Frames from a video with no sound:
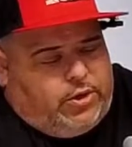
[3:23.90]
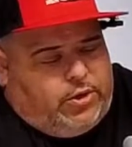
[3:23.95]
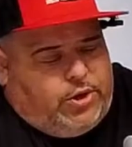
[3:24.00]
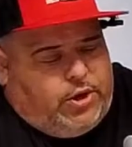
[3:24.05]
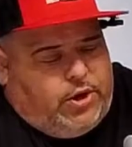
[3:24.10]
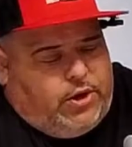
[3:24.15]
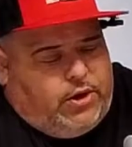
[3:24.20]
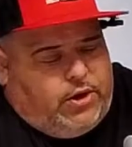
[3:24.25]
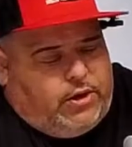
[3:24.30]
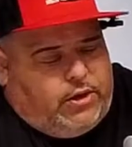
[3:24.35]

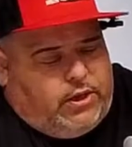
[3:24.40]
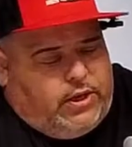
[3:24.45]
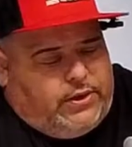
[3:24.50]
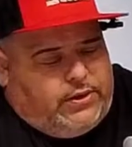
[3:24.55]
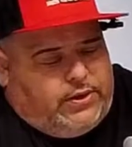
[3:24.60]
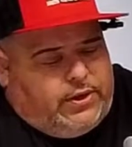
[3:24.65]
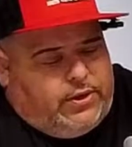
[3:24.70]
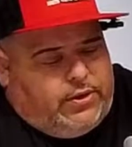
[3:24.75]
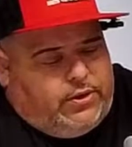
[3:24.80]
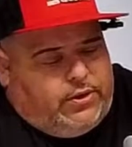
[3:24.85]
initial current
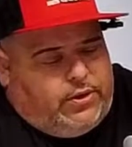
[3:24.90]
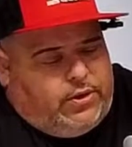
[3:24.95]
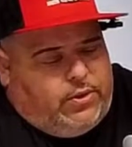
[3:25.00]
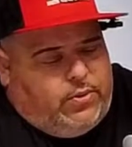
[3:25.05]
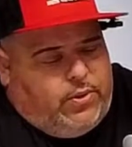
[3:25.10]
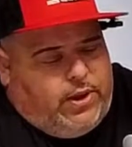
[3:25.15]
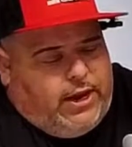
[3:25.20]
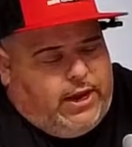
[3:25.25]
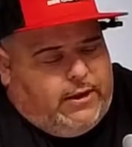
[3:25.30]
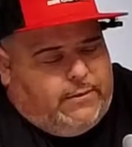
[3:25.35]
less than
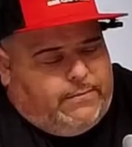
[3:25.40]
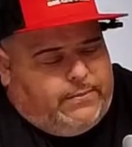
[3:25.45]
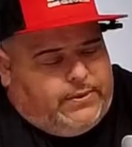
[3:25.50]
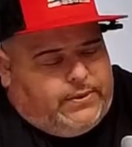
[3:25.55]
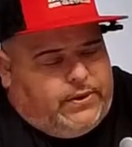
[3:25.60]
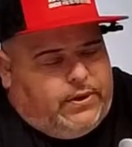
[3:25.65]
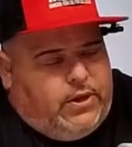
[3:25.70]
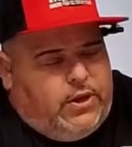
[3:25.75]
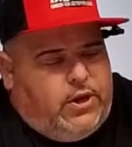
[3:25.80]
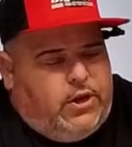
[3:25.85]
2
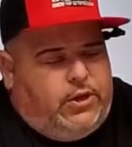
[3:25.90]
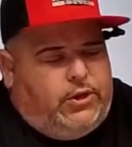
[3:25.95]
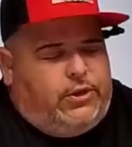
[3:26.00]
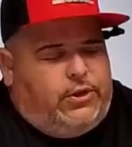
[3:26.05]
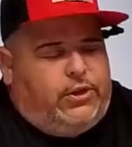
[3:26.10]
amps.